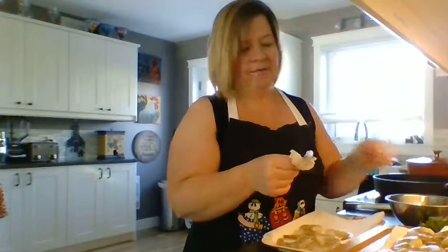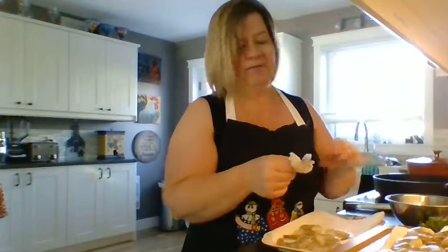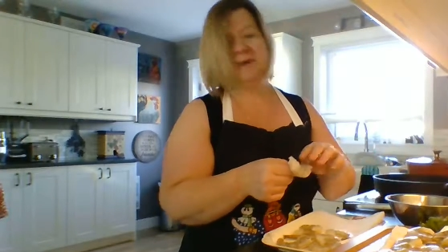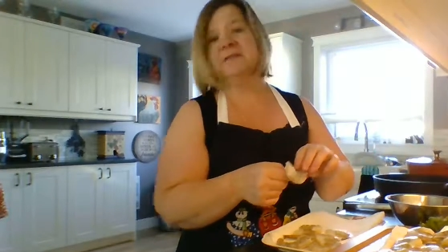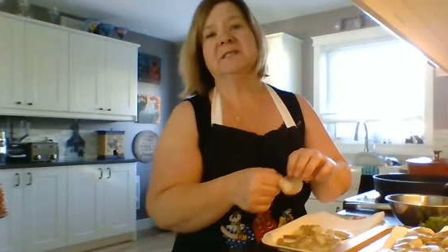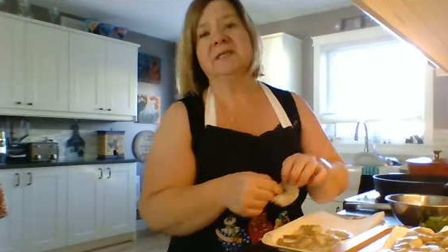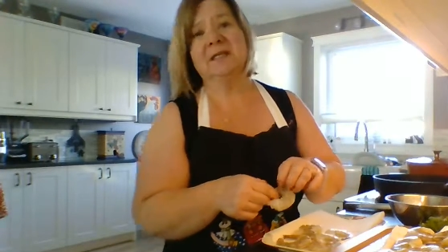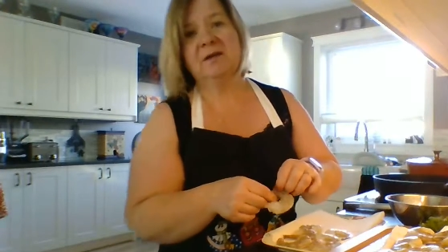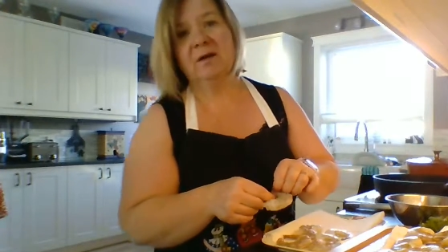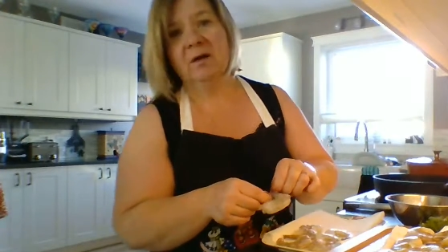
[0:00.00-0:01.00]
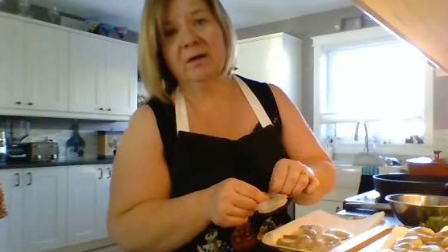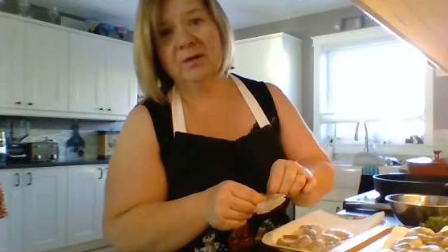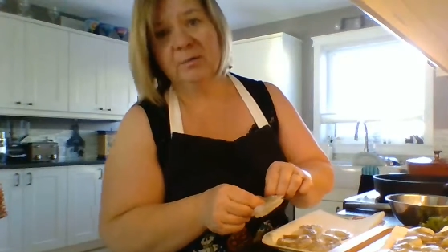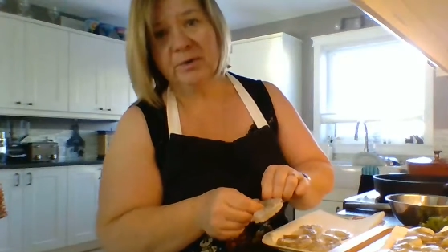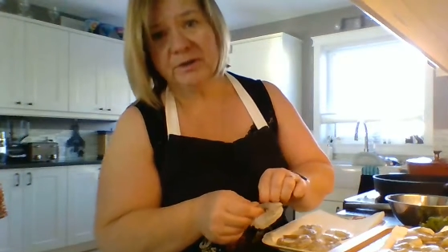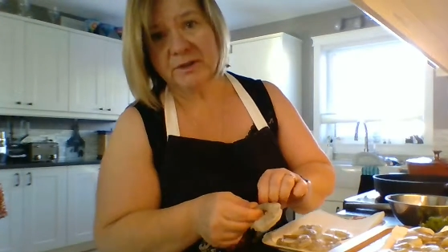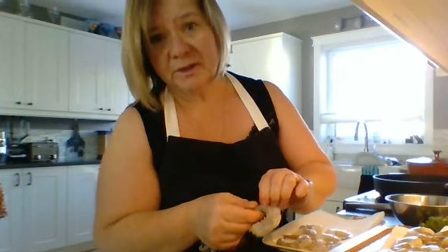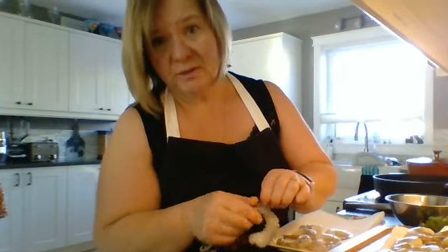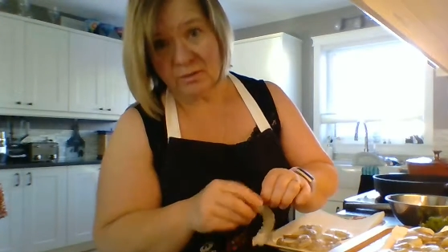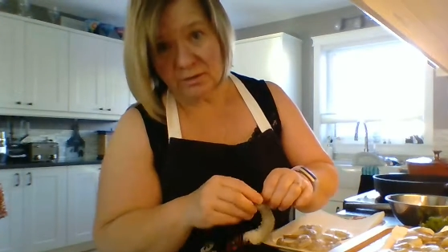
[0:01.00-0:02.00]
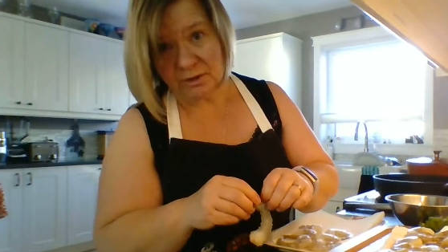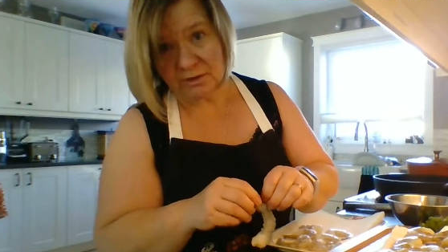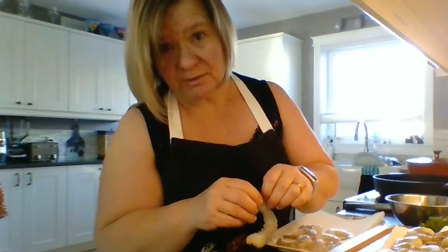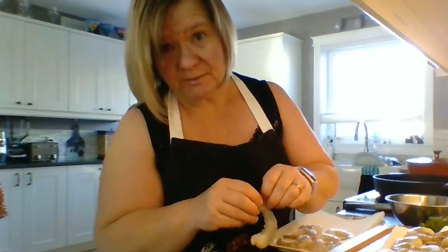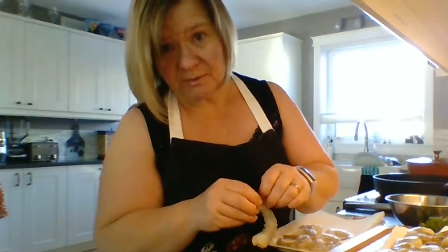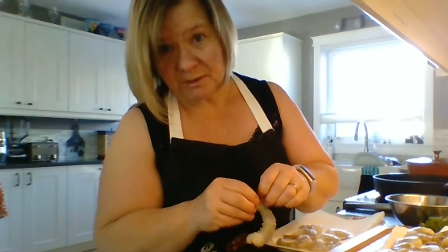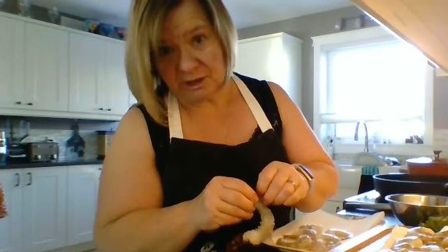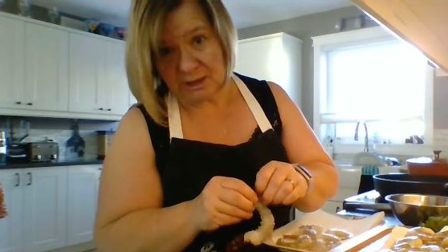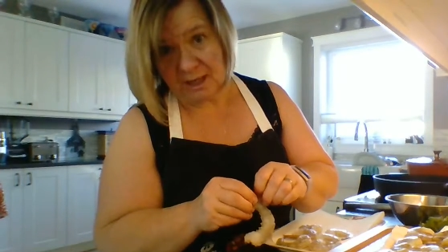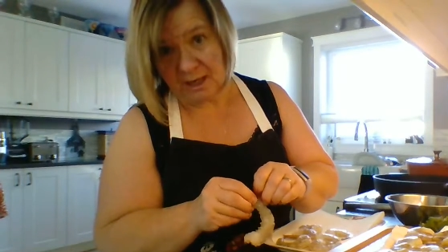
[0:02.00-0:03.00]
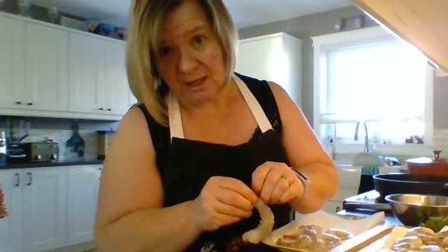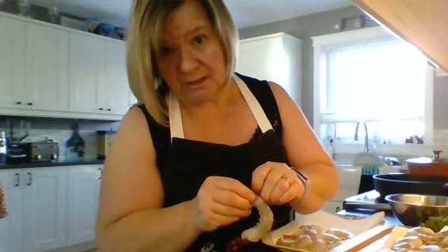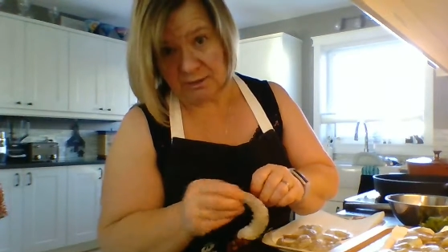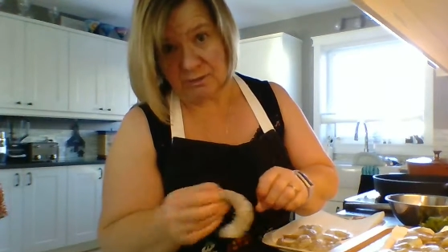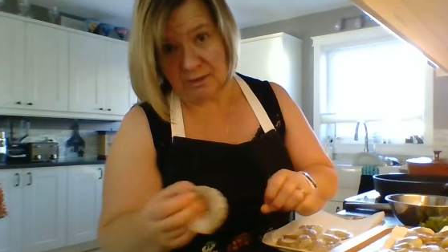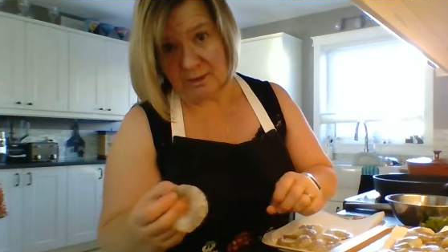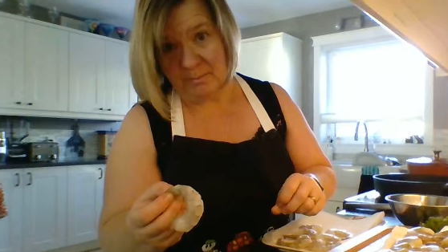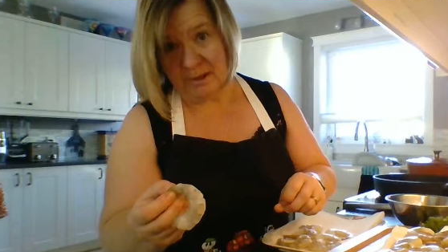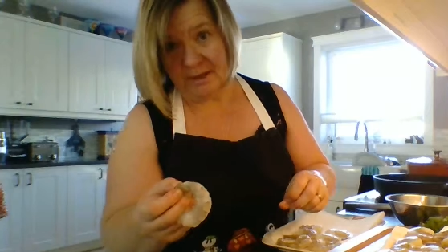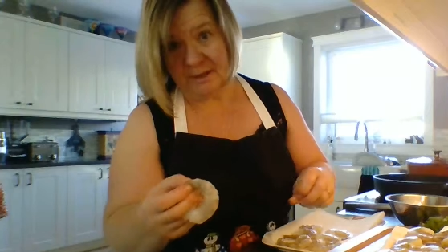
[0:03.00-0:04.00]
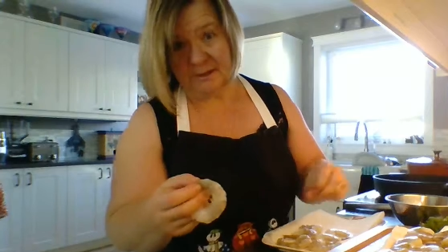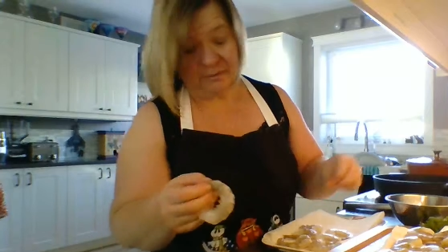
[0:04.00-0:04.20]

if I've seen another person cook the shrimps with the shell on and you try to bite into